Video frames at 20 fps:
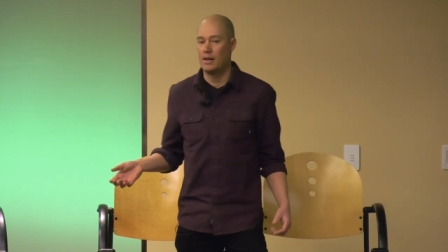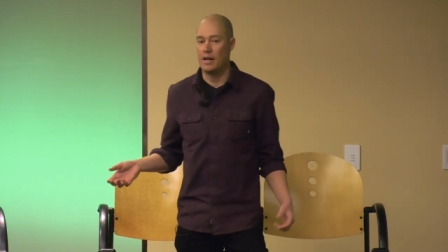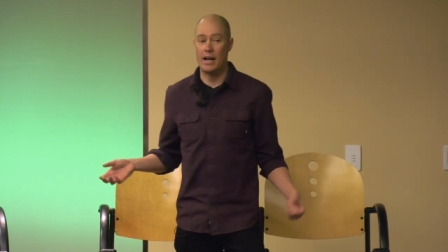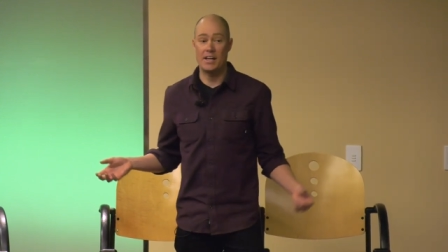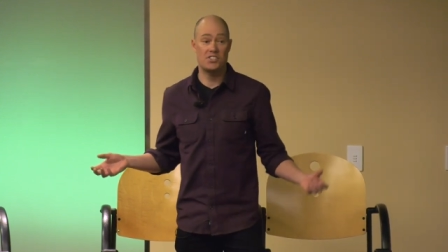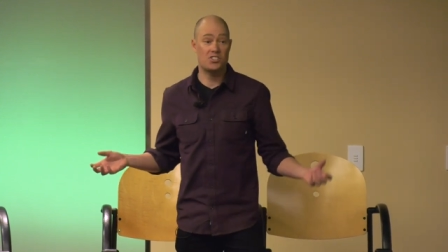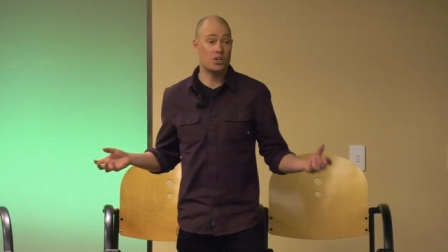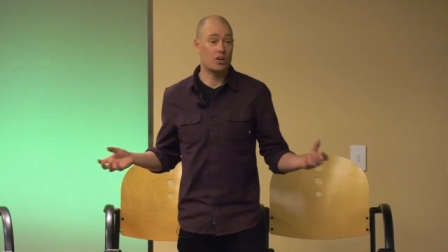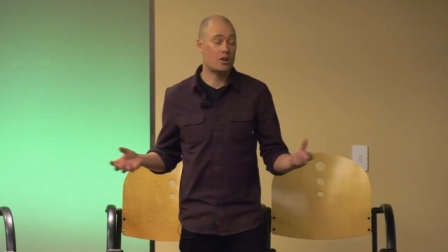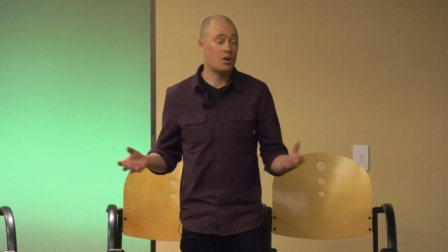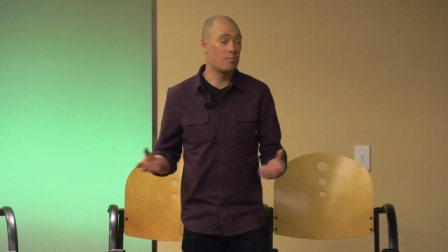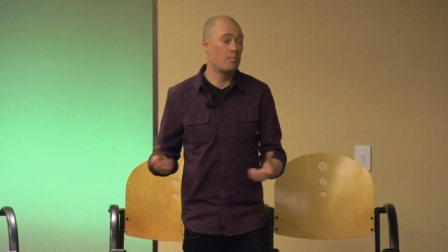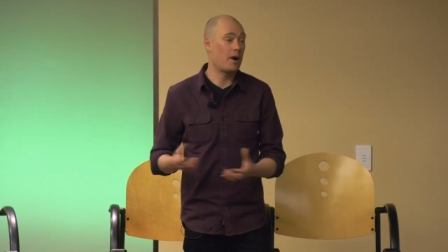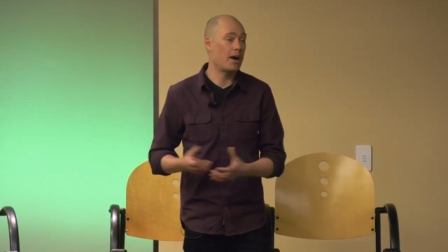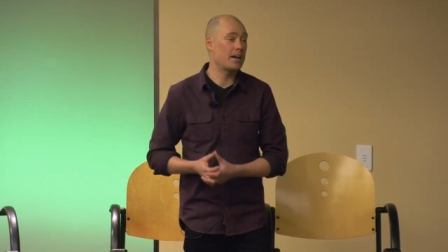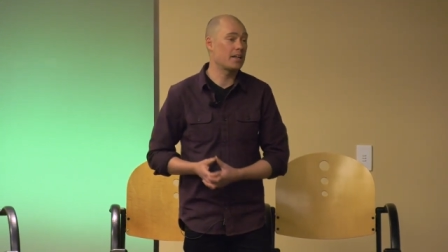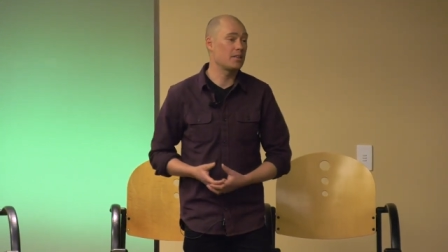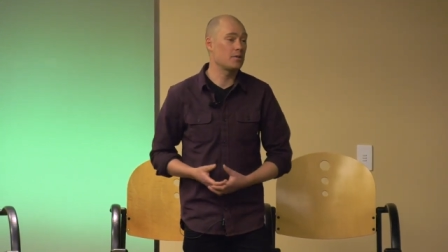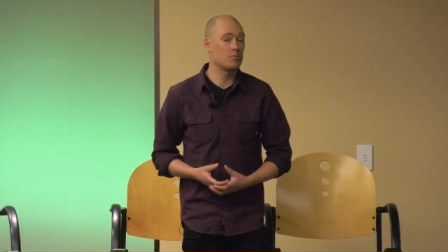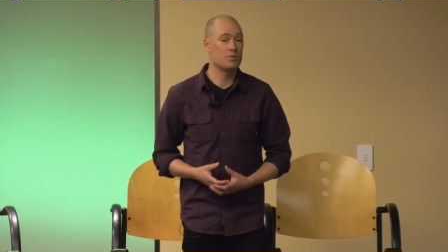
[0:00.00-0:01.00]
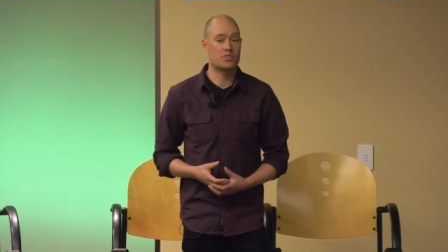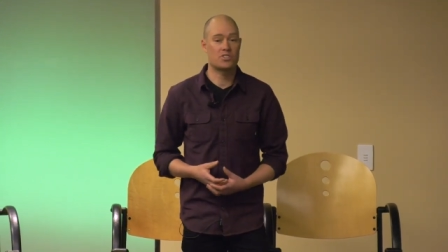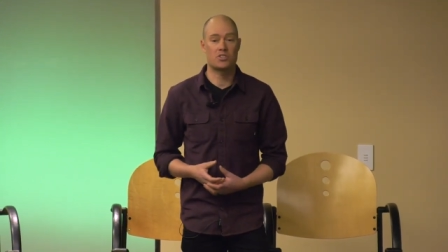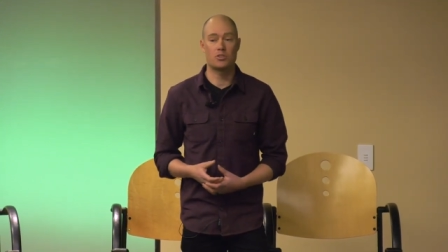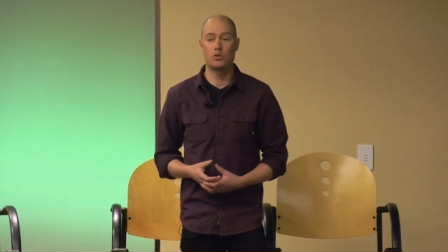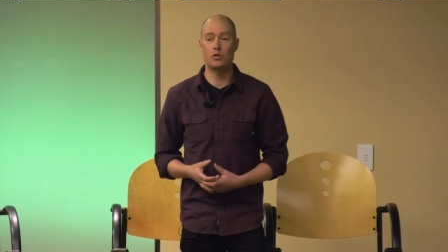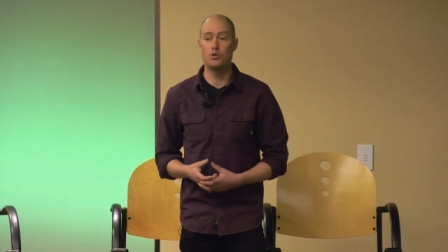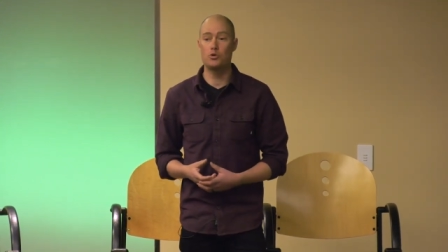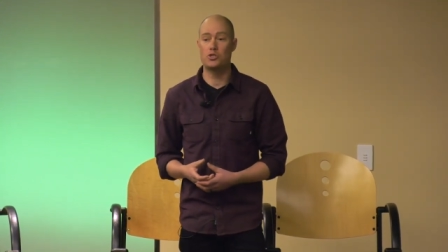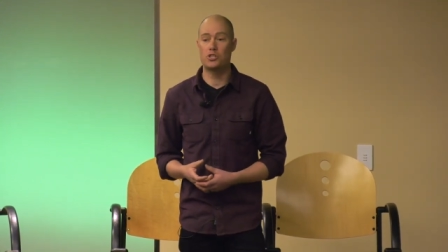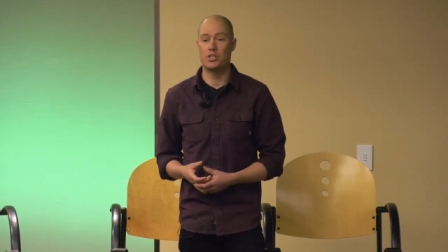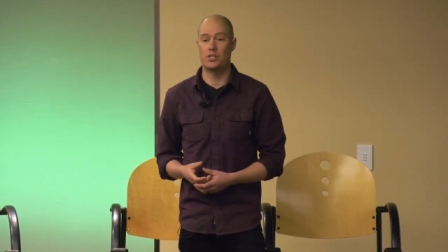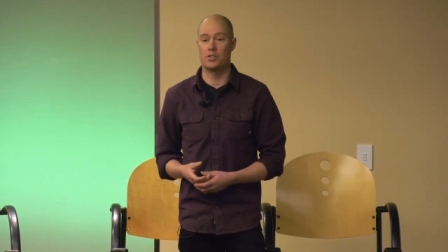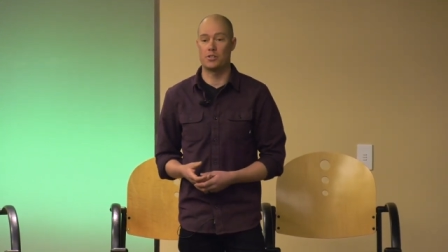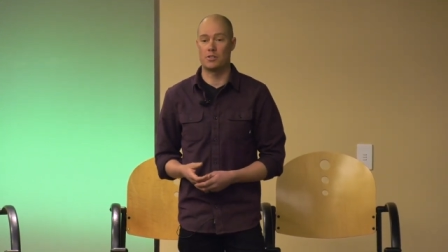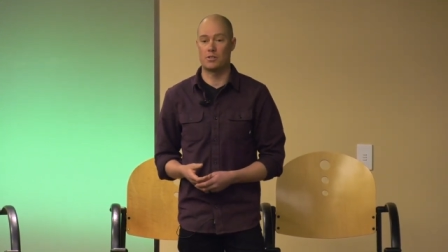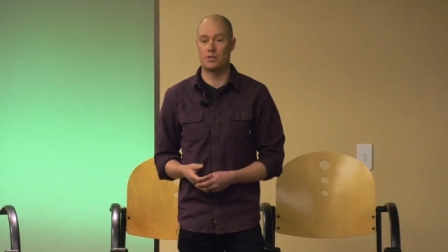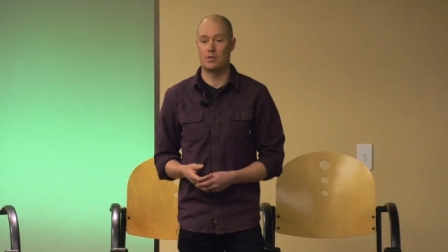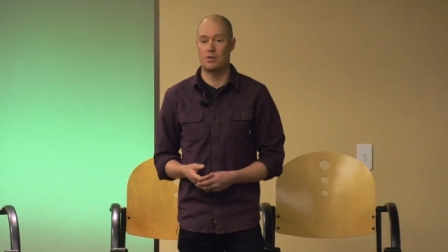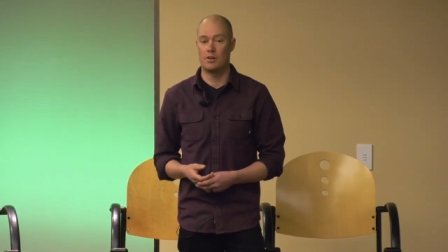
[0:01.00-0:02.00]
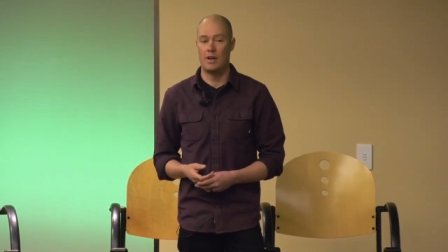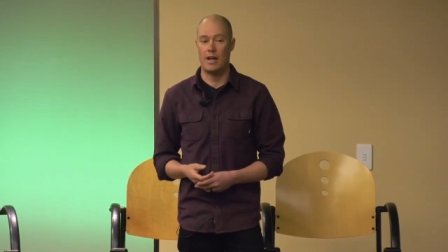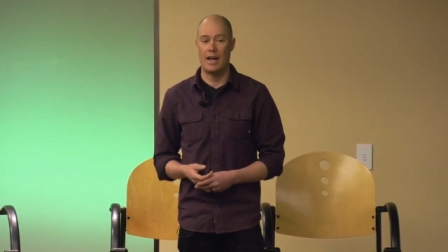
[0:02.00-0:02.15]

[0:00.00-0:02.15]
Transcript: and I started combining them with solutions.